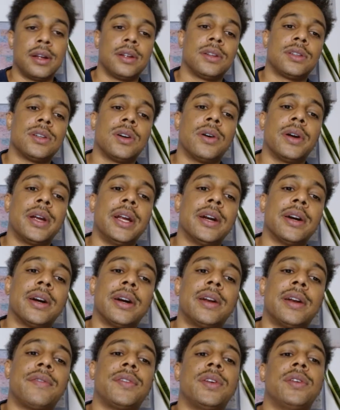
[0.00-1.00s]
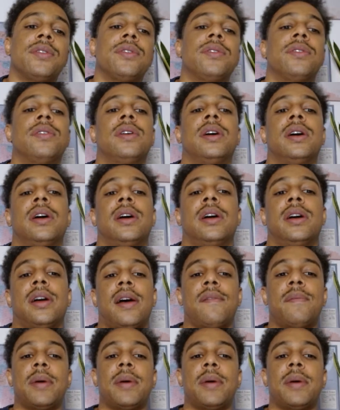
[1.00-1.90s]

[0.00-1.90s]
So here, if you have